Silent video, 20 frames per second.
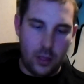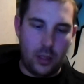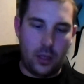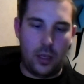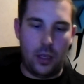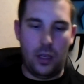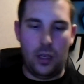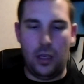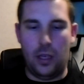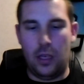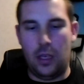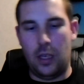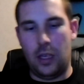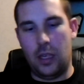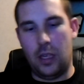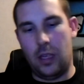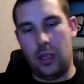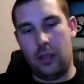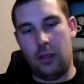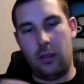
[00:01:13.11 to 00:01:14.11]
Okay,
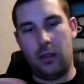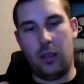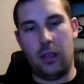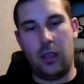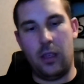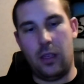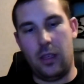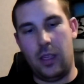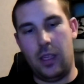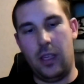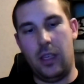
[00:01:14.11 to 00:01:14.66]
and there